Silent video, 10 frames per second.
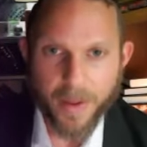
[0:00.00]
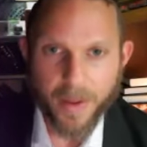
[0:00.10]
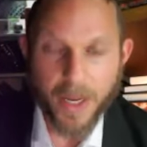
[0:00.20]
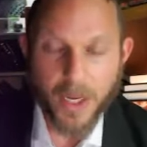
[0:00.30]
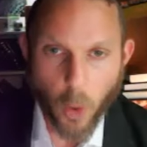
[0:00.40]

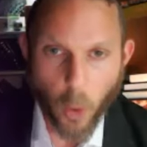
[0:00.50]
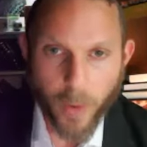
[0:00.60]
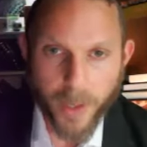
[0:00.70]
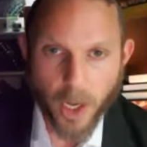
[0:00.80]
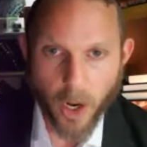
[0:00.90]
is
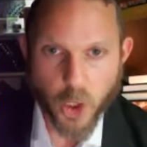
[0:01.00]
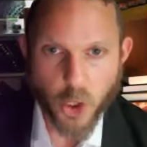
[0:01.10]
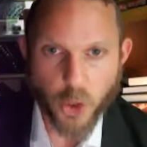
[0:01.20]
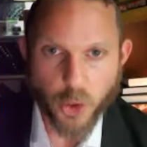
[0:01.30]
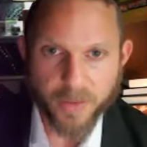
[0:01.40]
always a lashon
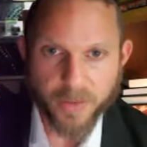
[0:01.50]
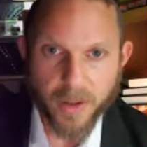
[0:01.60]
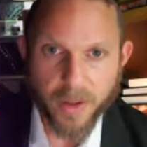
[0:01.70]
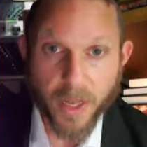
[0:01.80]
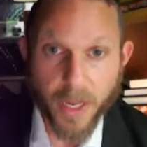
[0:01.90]
tshuva.
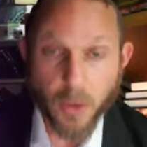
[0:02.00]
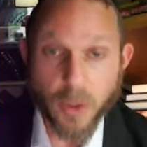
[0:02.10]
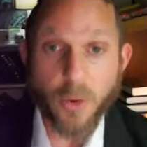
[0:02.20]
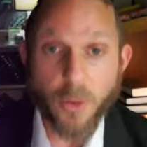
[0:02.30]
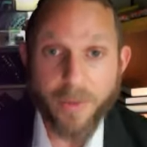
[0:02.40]
It's always
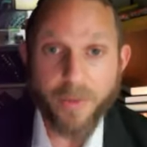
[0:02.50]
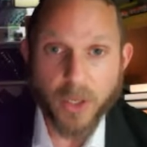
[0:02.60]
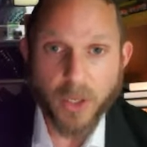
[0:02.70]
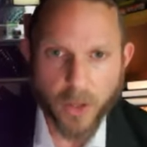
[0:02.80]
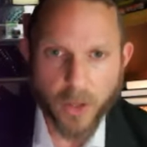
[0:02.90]
a
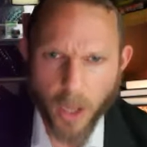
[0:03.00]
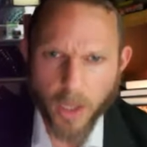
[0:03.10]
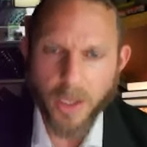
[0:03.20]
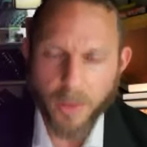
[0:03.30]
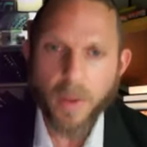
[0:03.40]
reference to the
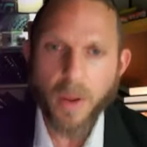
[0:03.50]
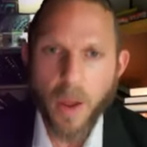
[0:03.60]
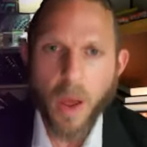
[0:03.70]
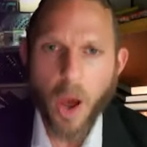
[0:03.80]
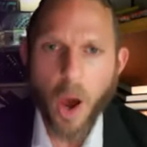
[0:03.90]
concept
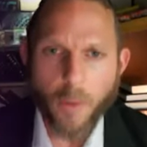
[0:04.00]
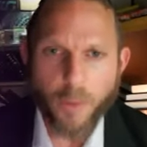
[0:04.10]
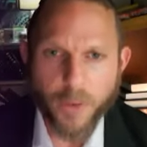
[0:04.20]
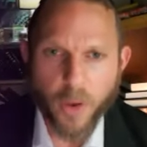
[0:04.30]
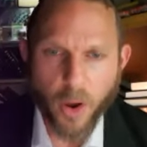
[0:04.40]
of
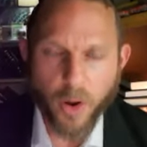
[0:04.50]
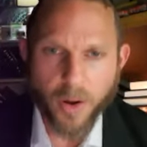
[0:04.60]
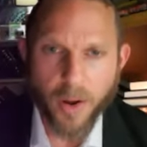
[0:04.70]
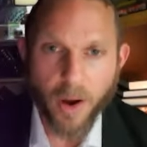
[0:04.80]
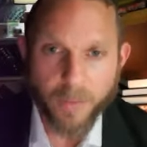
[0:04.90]

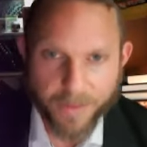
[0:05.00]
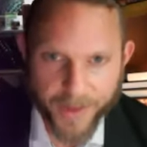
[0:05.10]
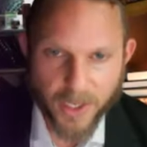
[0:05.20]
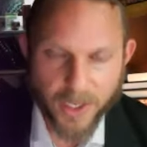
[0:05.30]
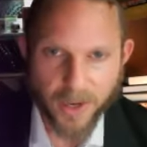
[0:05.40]
return, of
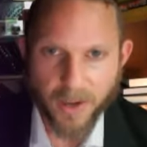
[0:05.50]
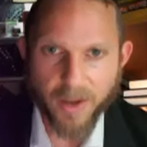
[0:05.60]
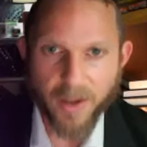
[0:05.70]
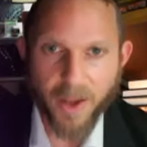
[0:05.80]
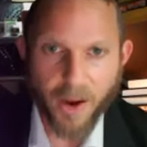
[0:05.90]
fixing,
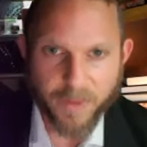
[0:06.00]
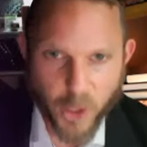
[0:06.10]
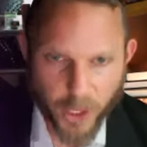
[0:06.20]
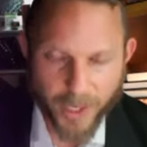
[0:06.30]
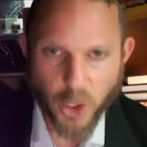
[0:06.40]
of
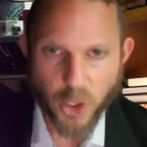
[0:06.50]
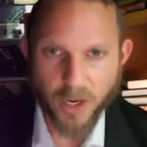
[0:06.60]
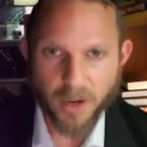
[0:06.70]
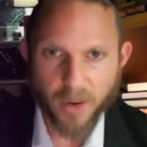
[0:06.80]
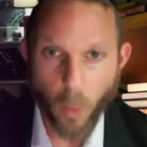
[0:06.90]
changing.
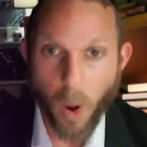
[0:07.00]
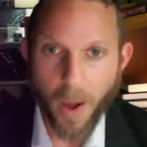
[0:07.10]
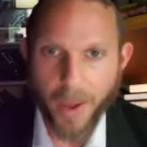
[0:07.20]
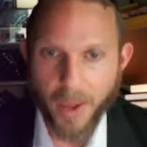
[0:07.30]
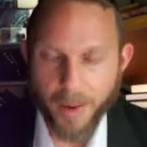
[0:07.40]
Why?